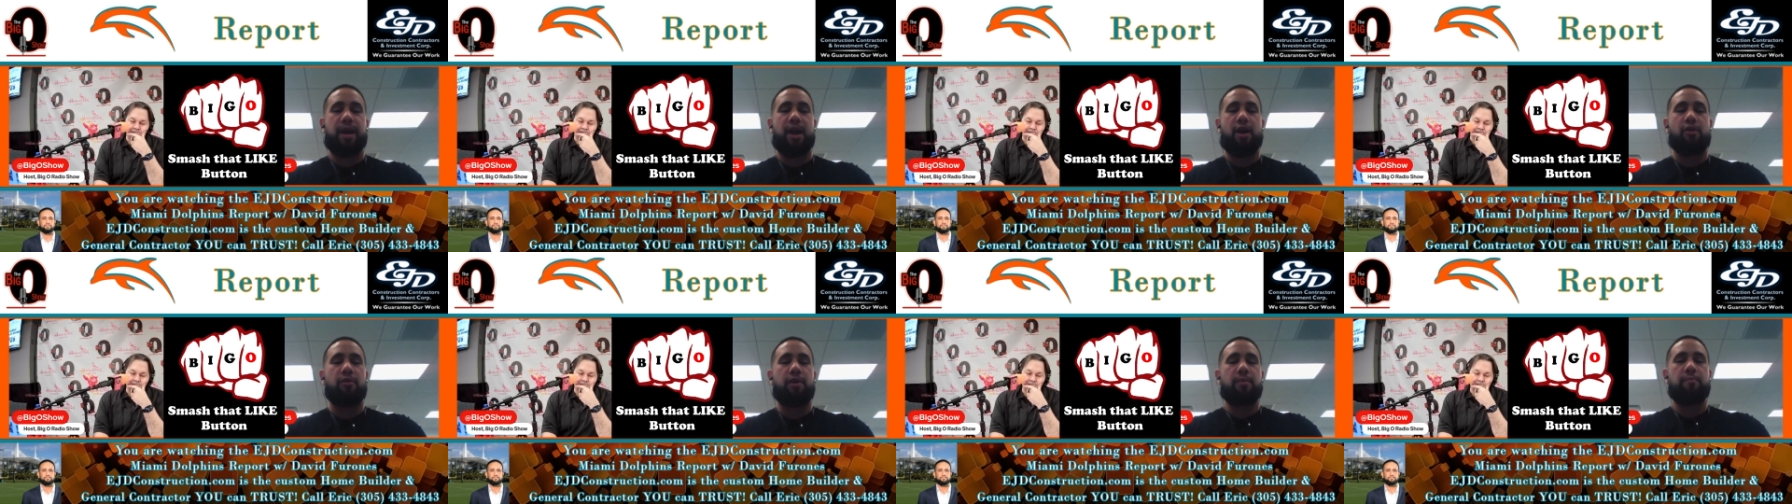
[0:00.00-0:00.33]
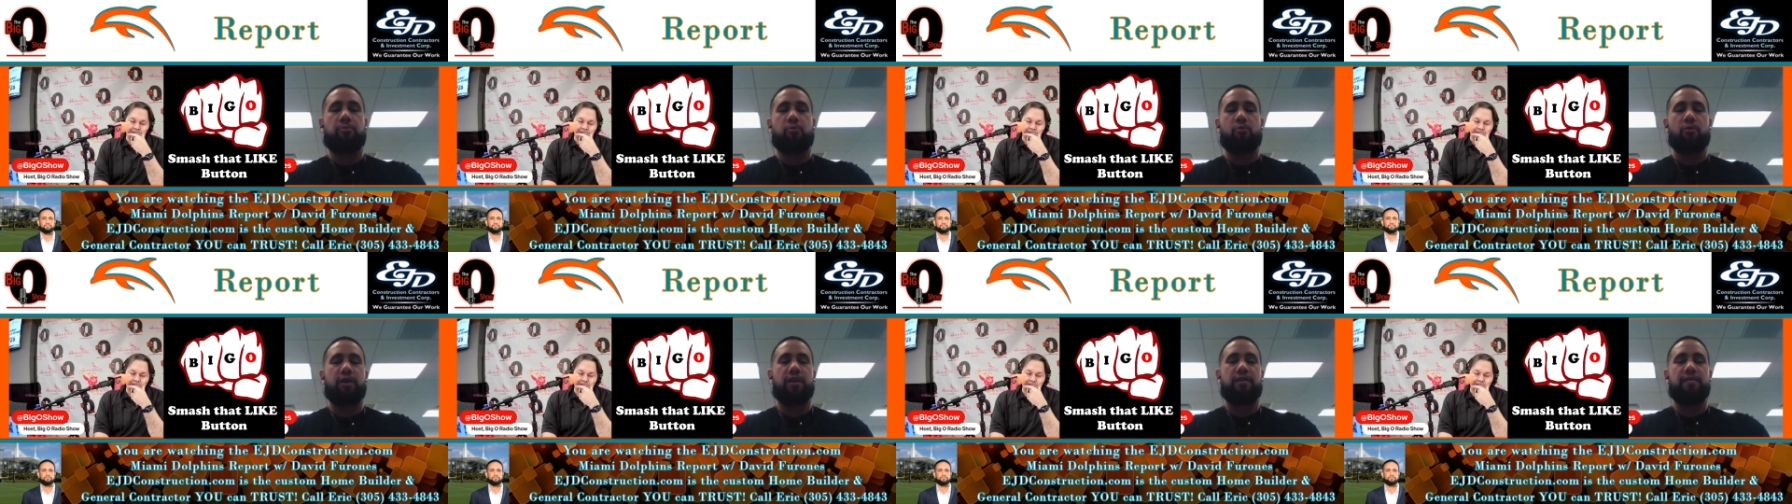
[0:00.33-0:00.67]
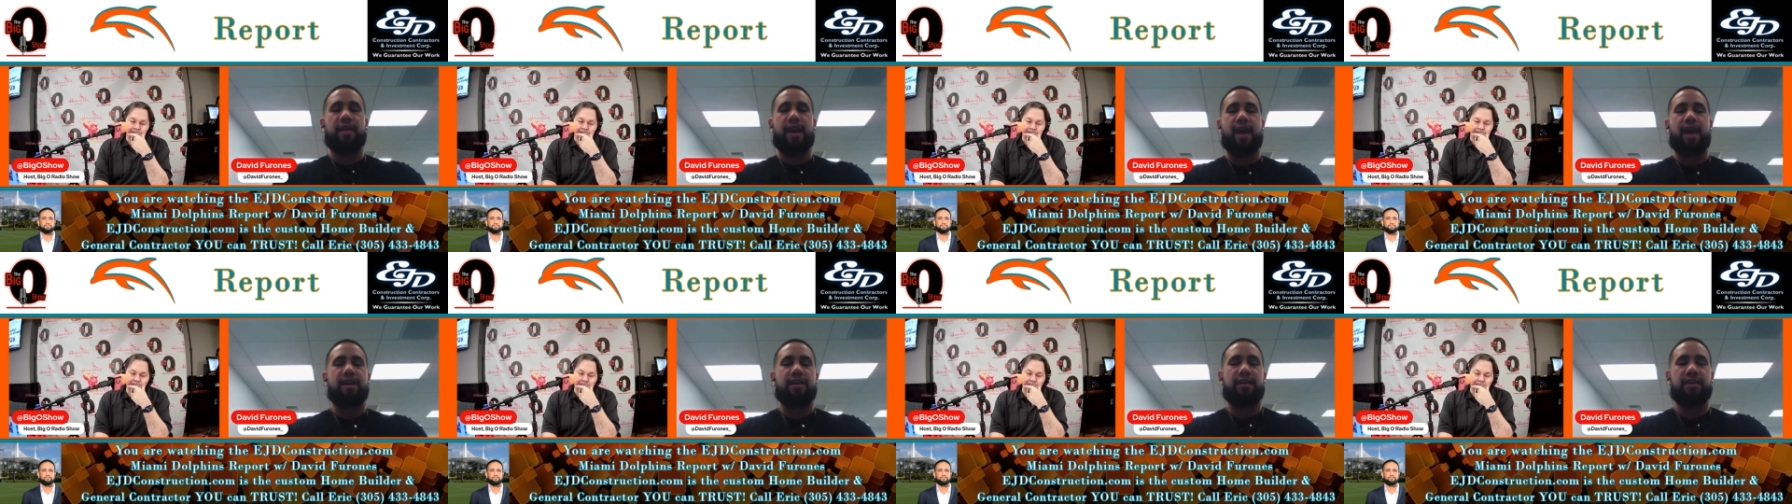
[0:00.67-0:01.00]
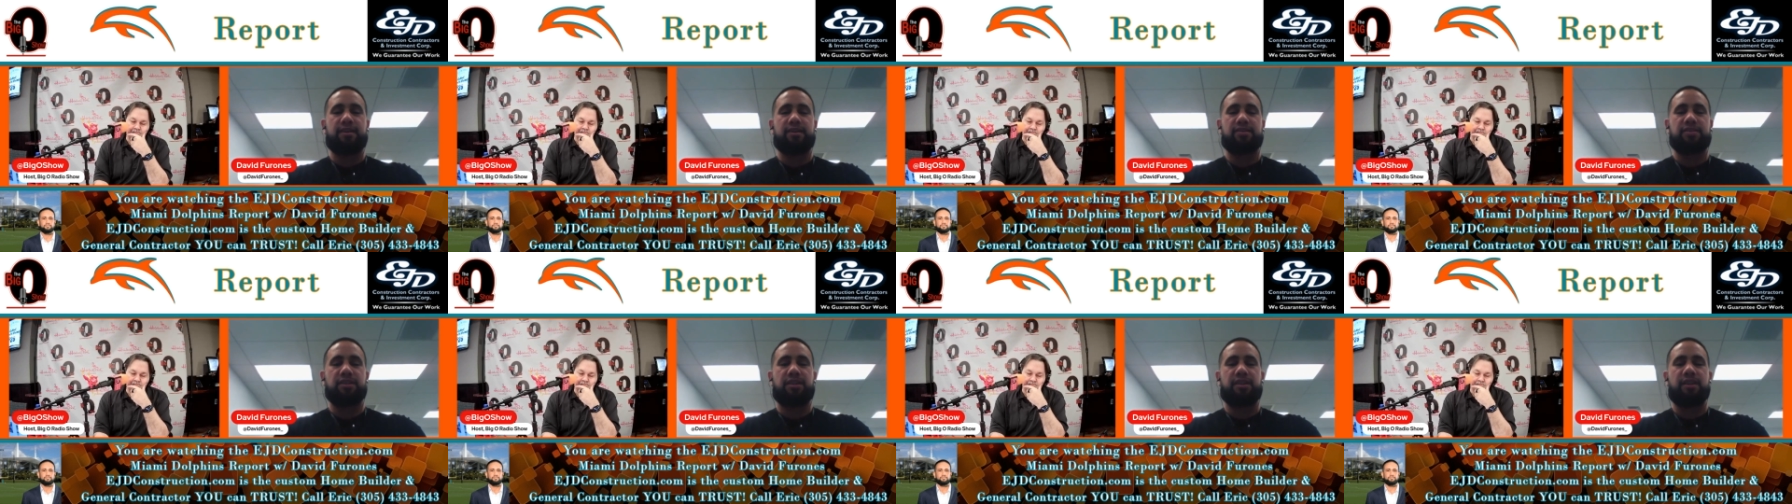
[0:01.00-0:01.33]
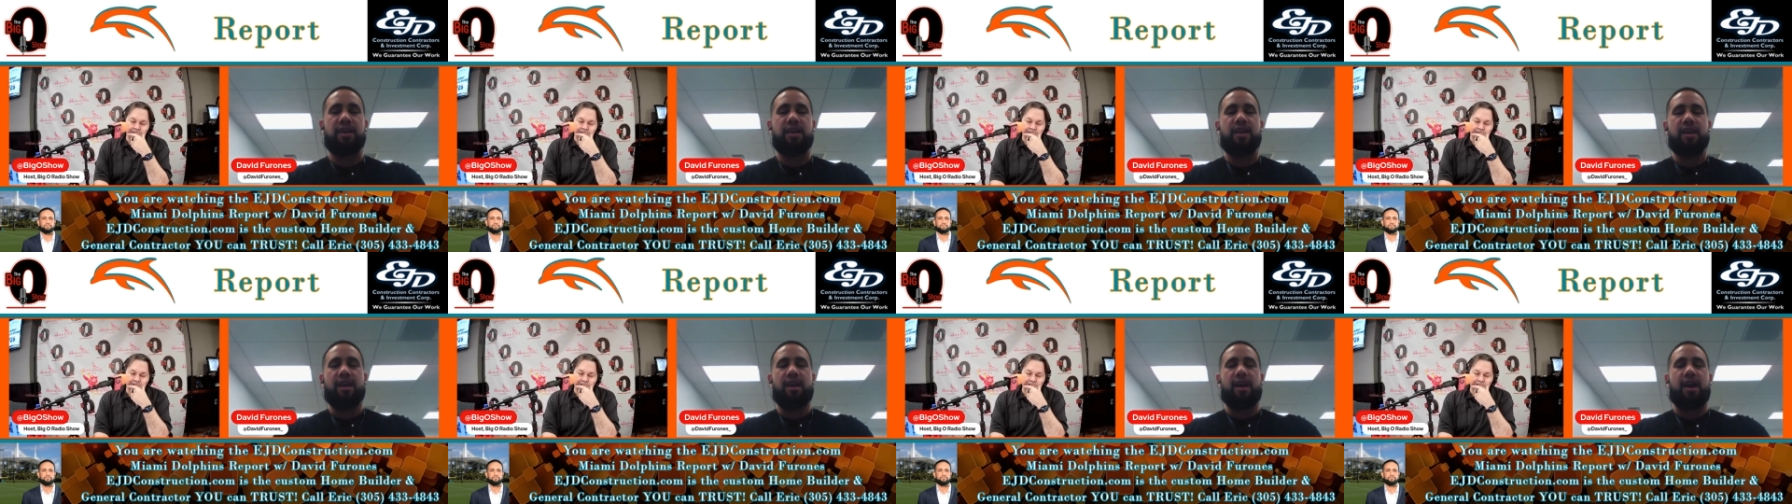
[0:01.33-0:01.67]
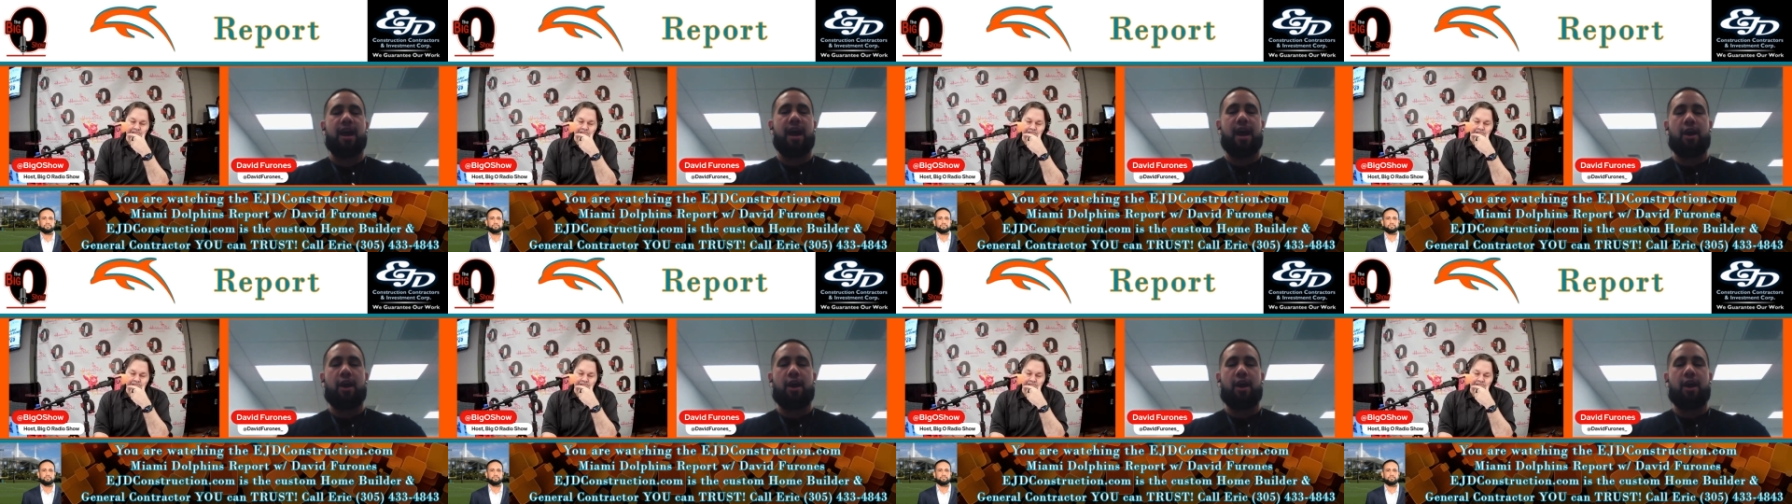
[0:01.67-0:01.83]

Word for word: how important that is, and uh,